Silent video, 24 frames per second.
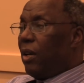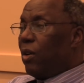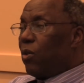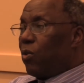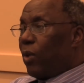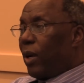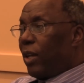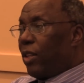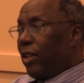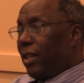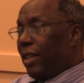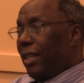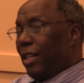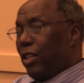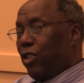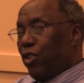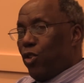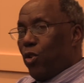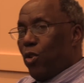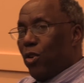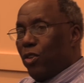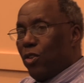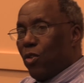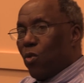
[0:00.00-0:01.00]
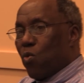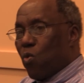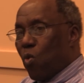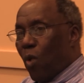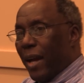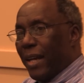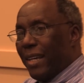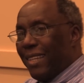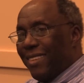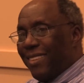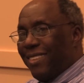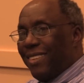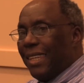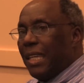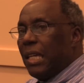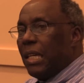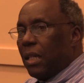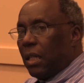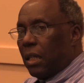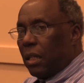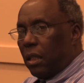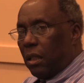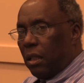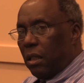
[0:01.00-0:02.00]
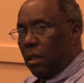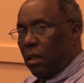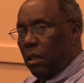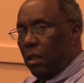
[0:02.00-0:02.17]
Rather than doing the right thing